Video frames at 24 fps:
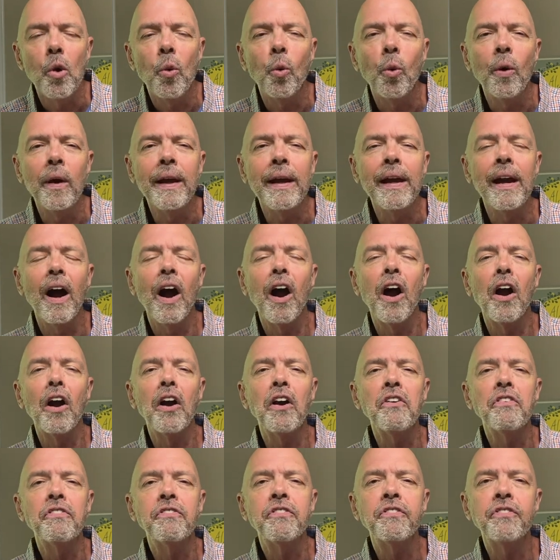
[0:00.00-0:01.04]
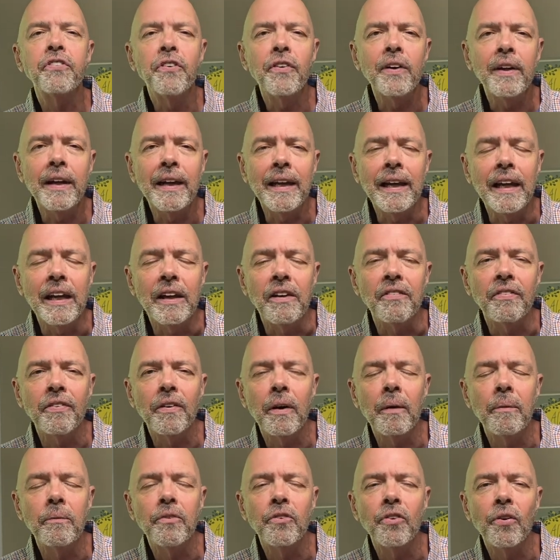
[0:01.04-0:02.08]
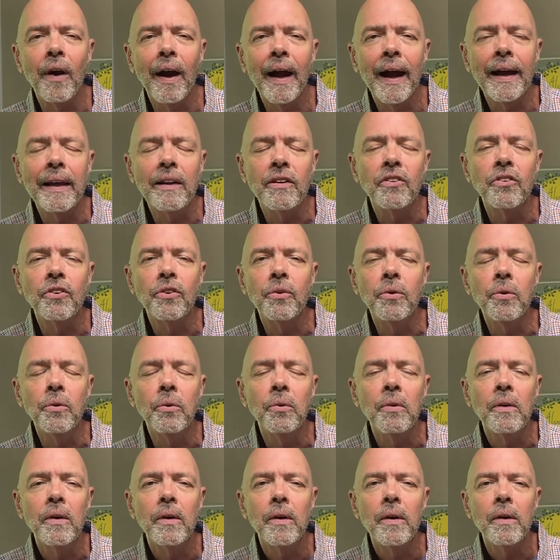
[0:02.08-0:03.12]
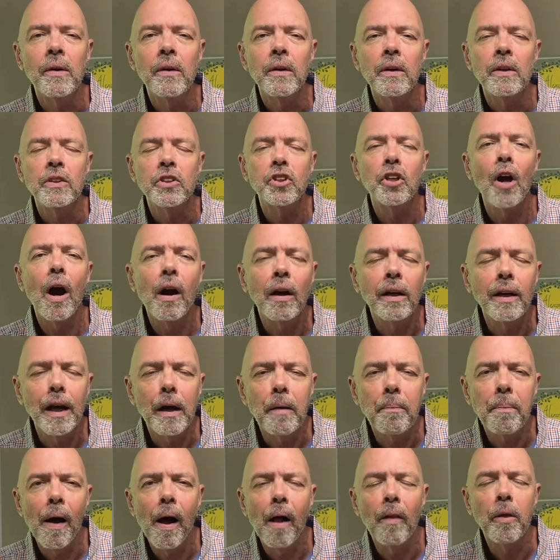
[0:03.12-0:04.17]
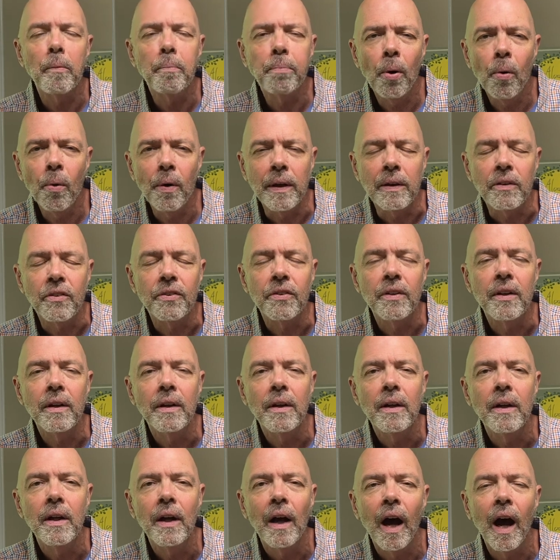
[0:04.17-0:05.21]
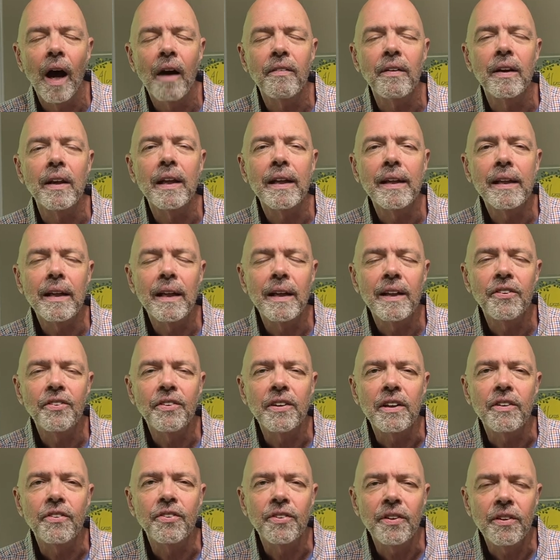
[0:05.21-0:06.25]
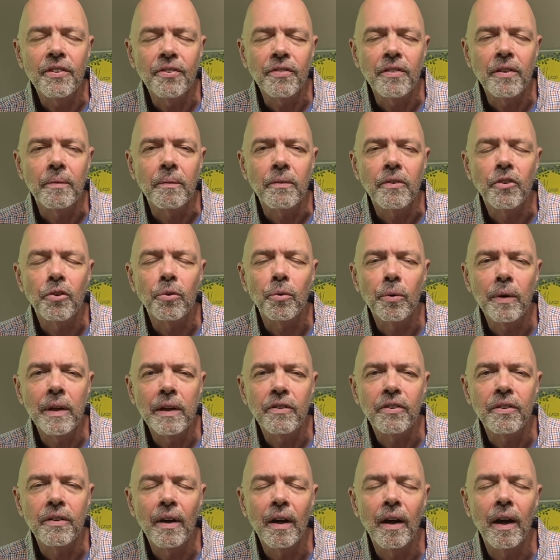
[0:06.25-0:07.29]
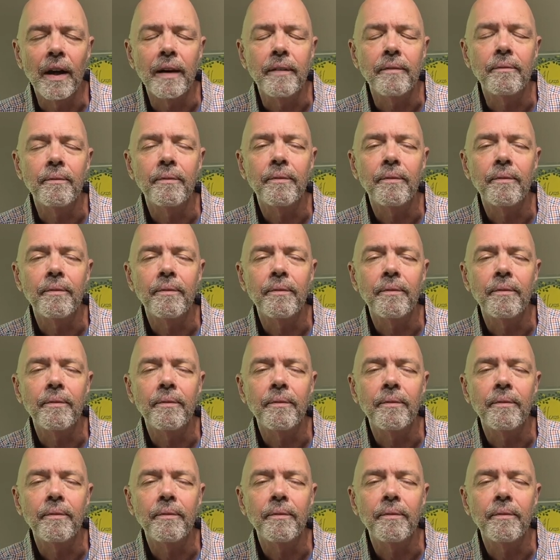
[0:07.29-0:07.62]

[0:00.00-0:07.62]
we are free from trying to chalk up all the points of a legalistic system to reach God.